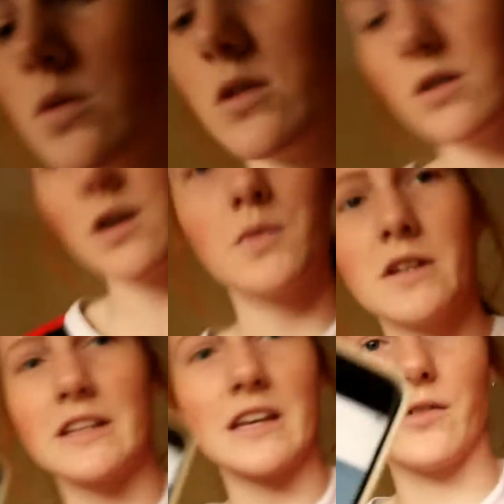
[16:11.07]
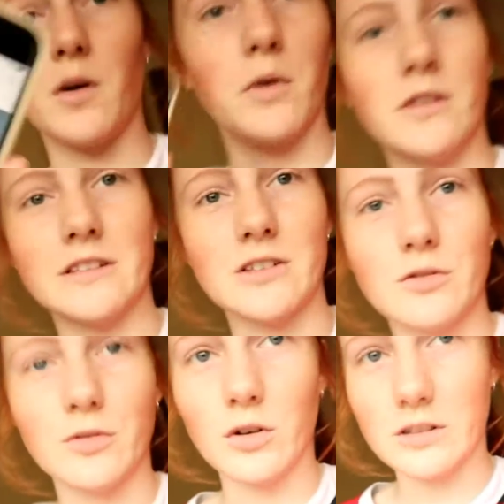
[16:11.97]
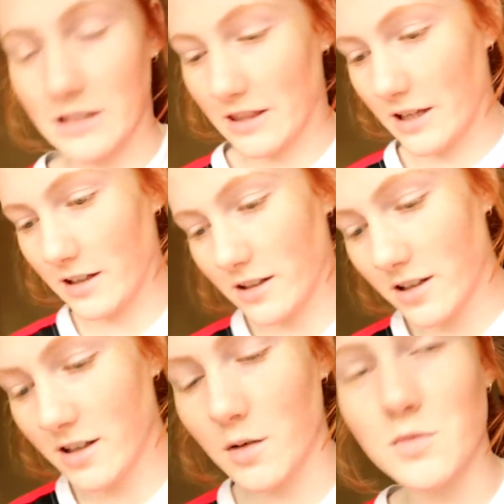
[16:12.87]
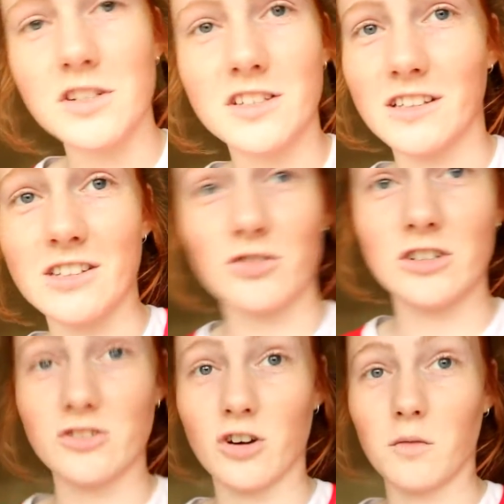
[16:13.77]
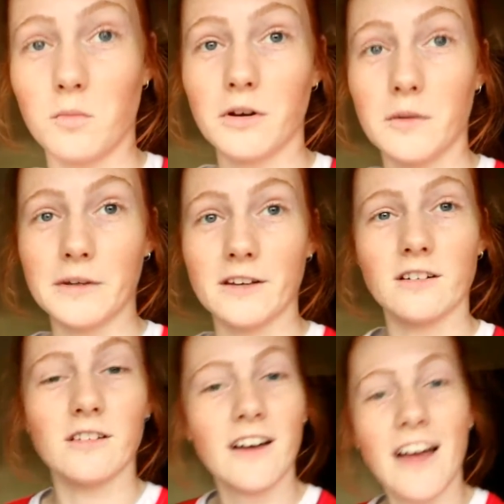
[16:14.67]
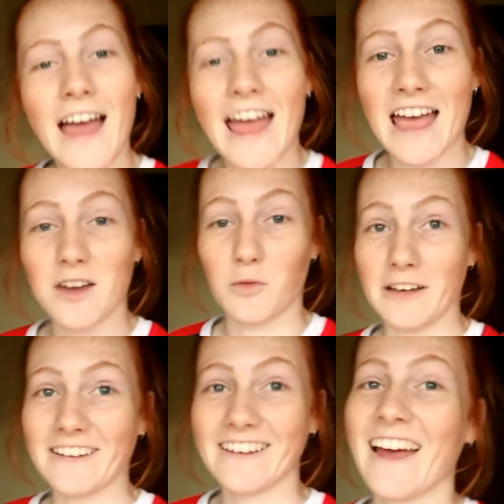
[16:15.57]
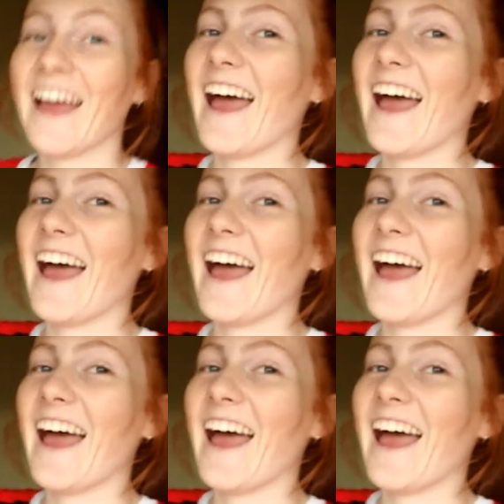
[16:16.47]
know what, I'm gonna give up on this whole focusing thing. I'm just gonna screenshot and put him here. Hedwig.